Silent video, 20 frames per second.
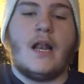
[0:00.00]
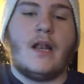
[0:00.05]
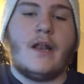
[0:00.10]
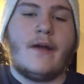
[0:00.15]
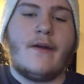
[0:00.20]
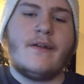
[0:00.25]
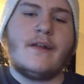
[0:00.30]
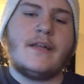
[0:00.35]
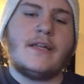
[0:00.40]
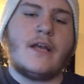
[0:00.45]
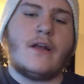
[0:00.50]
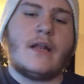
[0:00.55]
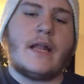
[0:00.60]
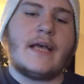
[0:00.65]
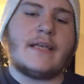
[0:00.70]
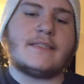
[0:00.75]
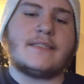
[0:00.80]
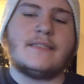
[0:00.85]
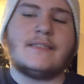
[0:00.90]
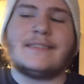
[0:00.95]
learning your
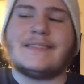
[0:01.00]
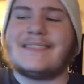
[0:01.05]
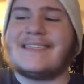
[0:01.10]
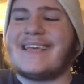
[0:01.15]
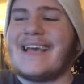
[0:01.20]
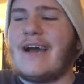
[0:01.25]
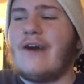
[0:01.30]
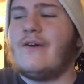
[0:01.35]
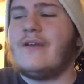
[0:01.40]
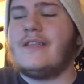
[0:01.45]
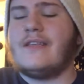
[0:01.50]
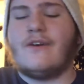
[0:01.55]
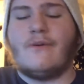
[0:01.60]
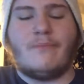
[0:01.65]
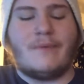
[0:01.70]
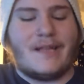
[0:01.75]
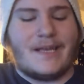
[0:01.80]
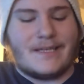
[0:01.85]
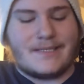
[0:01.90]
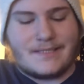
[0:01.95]
lessons and counting your
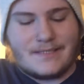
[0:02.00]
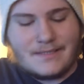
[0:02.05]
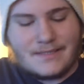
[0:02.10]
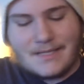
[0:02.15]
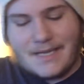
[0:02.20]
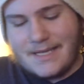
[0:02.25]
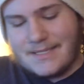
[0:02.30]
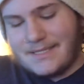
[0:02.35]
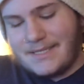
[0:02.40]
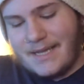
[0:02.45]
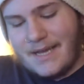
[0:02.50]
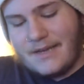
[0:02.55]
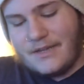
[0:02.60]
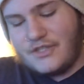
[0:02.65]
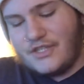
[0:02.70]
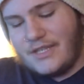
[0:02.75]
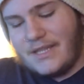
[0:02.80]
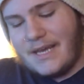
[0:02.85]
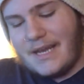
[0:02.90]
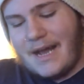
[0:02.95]
blessings. That's the
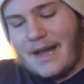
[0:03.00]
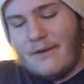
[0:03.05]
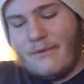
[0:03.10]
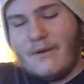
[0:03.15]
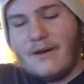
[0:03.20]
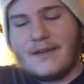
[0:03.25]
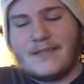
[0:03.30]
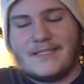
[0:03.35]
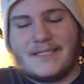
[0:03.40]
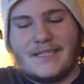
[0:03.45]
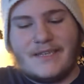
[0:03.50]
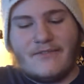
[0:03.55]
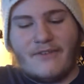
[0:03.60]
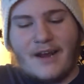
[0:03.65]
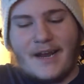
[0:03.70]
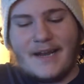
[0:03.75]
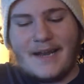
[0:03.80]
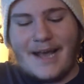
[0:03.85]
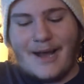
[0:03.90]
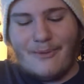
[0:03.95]
energy that I want to see
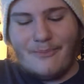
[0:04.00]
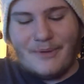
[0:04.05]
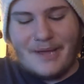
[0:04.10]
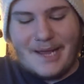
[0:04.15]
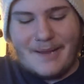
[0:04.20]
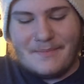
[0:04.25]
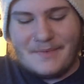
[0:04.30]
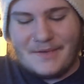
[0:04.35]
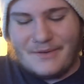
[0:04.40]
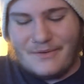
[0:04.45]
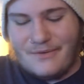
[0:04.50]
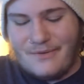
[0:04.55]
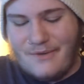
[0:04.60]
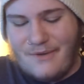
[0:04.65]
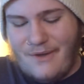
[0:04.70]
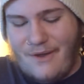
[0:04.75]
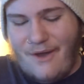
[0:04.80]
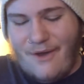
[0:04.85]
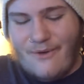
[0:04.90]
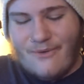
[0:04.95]
right now, baby.
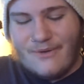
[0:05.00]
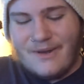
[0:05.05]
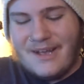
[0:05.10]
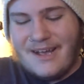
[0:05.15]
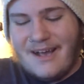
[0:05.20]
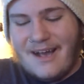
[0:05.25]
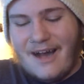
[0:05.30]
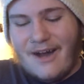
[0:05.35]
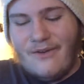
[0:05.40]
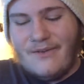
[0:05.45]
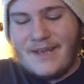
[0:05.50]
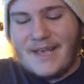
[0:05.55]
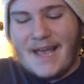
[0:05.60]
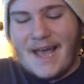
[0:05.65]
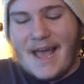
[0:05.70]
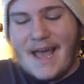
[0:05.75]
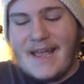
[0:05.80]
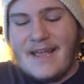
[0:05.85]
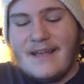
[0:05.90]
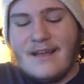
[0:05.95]
Woo!
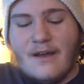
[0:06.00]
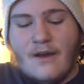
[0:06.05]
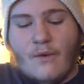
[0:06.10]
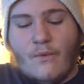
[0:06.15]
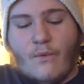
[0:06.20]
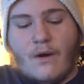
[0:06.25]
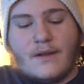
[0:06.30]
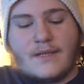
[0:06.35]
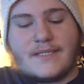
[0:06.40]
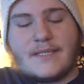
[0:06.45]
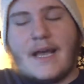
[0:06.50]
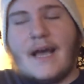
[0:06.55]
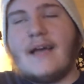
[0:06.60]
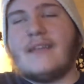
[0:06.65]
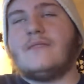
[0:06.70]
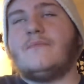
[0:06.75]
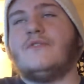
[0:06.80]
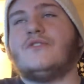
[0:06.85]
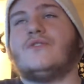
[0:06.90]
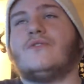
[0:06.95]
Okay, water
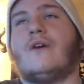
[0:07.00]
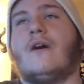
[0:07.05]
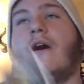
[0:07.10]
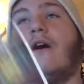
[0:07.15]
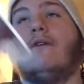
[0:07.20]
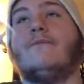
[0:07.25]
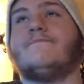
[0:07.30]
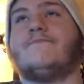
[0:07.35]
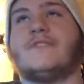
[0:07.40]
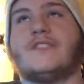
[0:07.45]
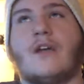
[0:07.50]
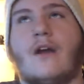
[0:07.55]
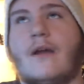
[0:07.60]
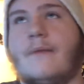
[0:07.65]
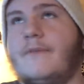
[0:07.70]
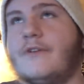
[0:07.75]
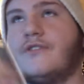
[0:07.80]
signs, mutual, oh, sorry,